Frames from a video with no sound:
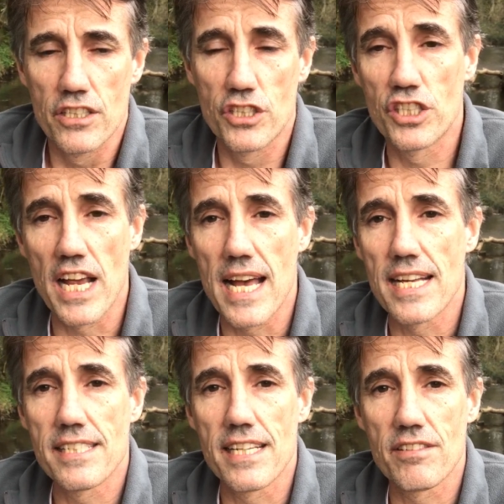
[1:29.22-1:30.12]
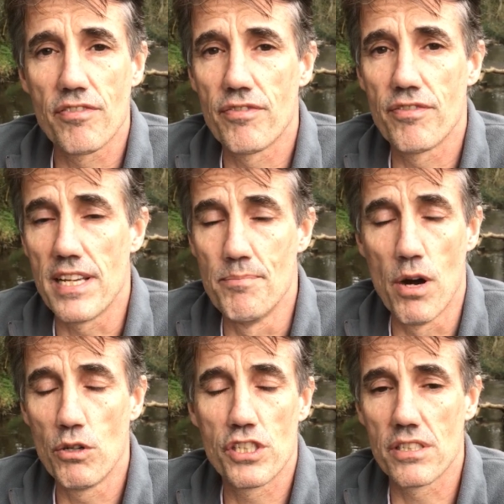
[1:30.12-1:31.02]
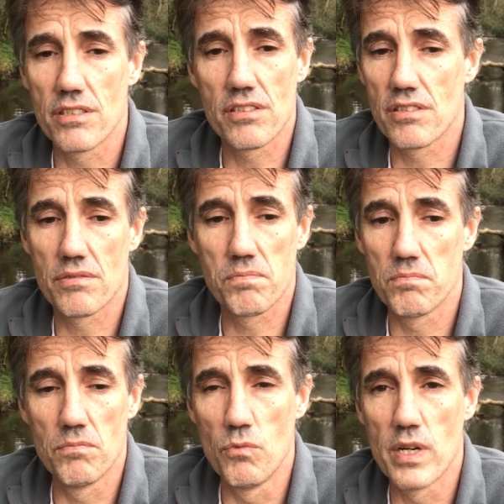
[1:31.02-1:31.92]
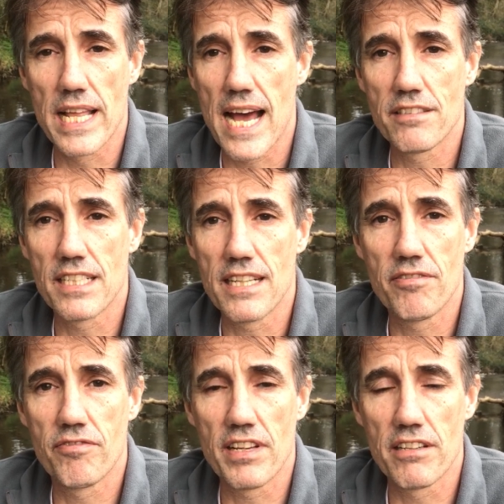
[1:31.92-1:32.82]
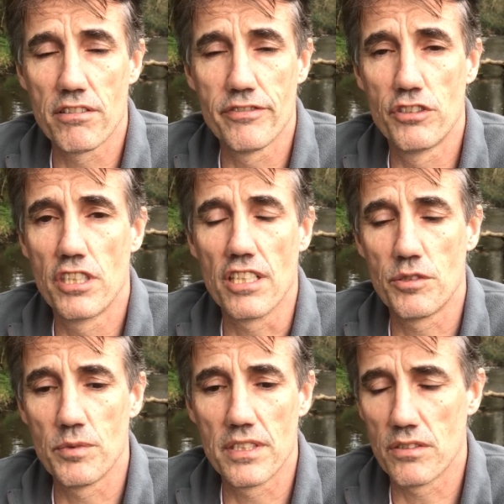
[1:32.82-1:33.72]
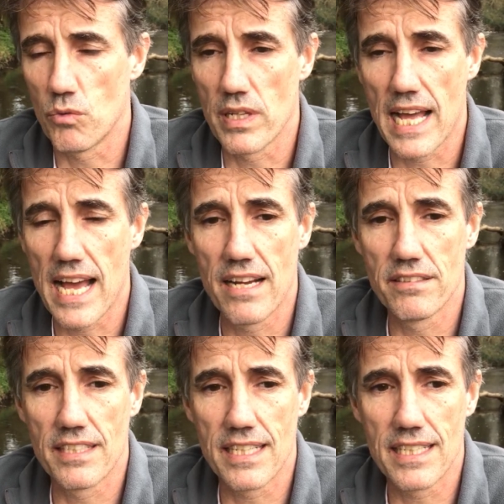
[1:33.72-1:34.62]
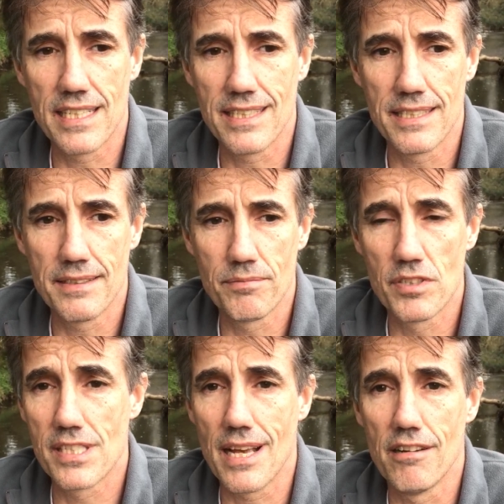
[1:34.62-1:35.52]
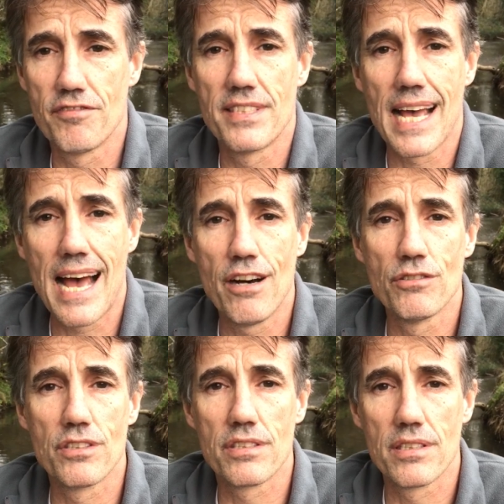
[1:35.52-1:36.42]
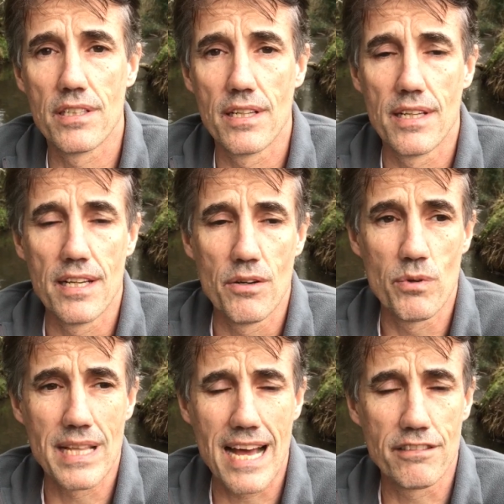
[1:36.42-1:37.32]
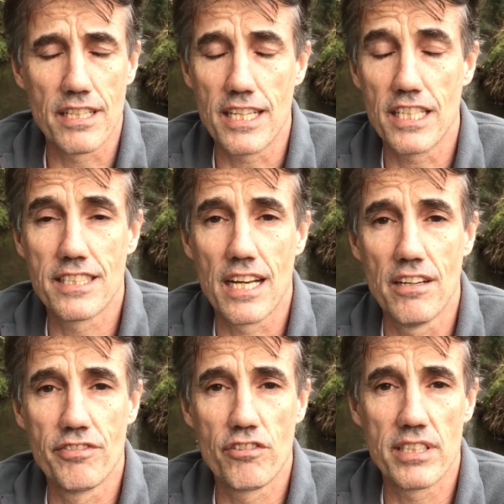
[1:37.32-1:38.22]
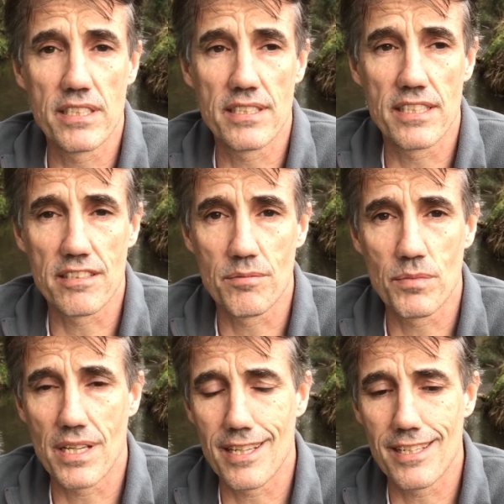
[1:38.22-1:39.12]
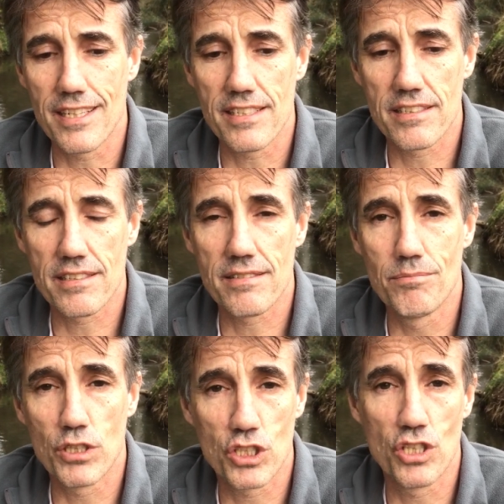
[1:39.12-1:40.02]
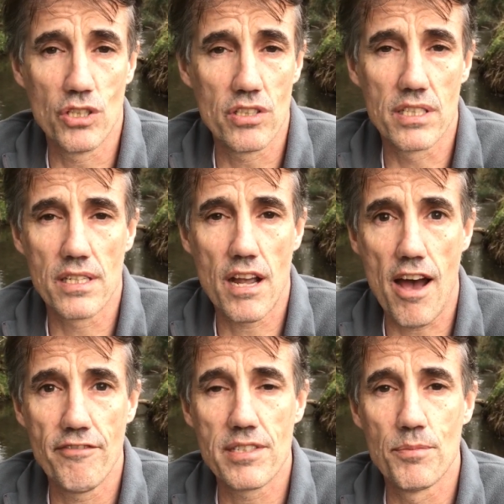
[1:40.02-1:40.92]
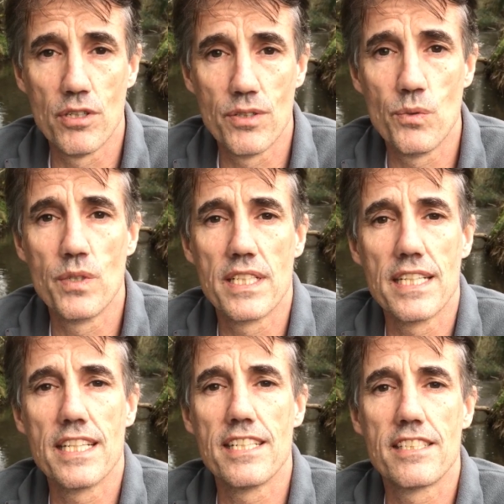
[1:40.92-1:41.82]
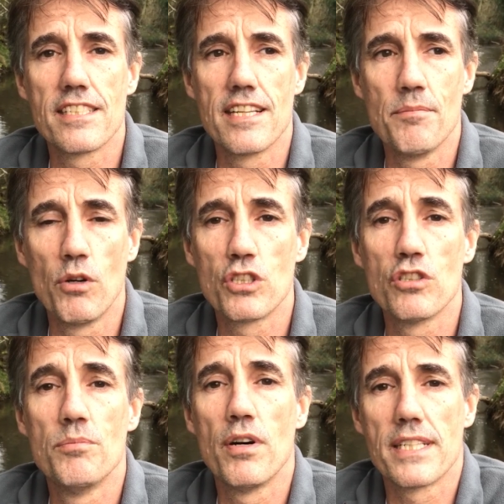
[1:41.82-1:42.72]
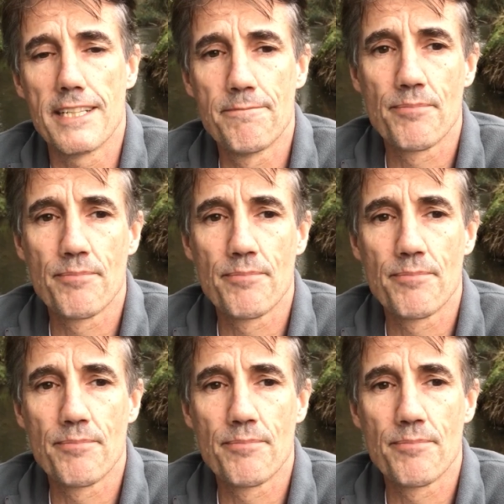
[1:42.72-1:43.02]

shares his emotions without any fear of judgment, without any self-doubt, without any self-criticism. He is mature and comfortable within his emotional body.